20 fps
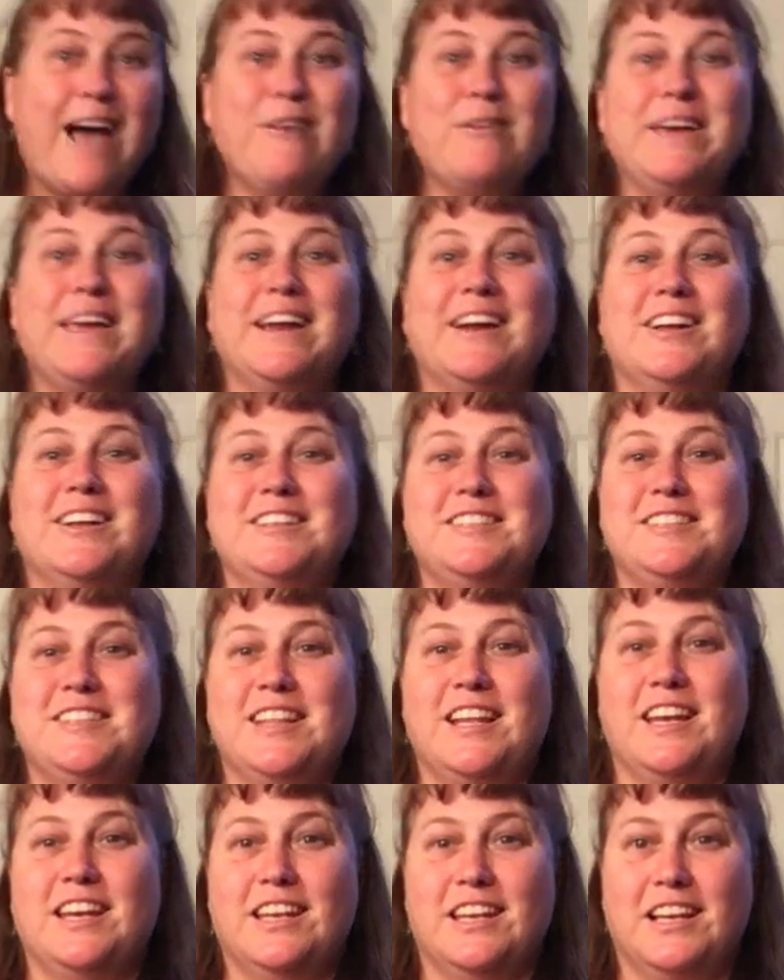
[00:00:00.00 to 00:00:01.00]
we get on to
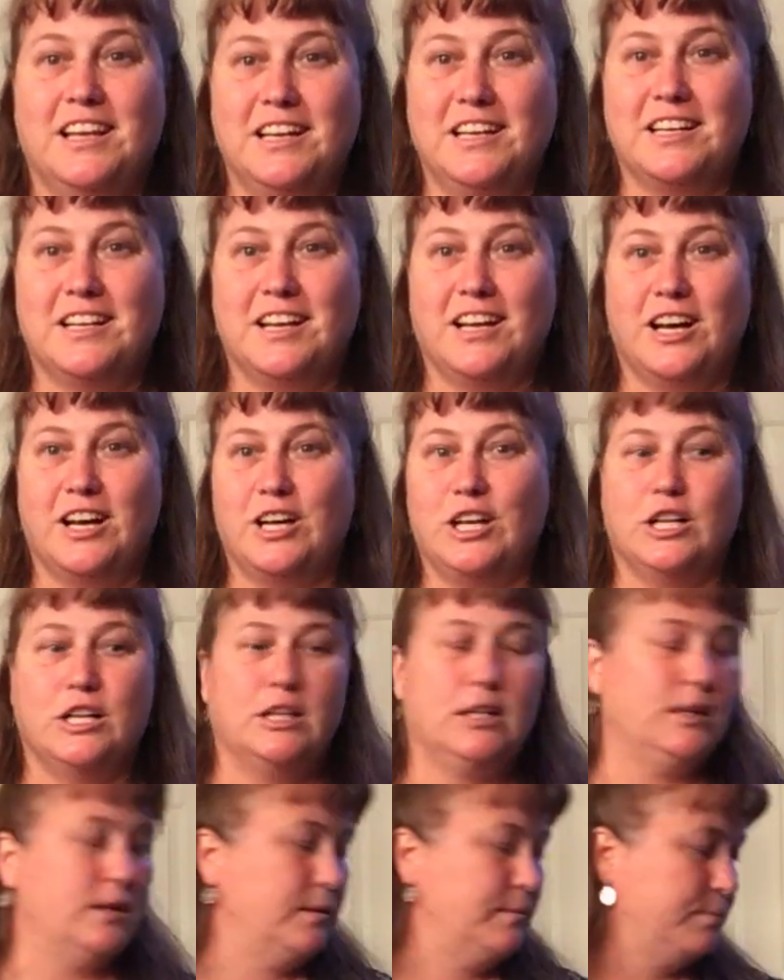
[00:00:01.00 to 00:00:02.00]
the lug
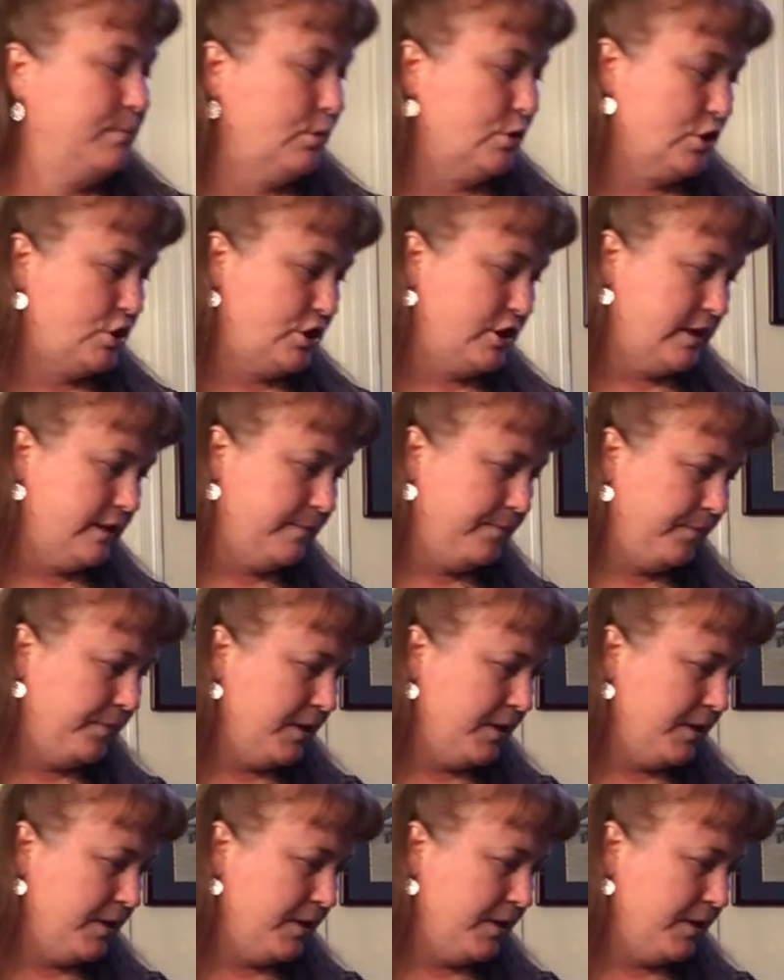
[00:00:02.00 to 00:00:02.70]
haul portion.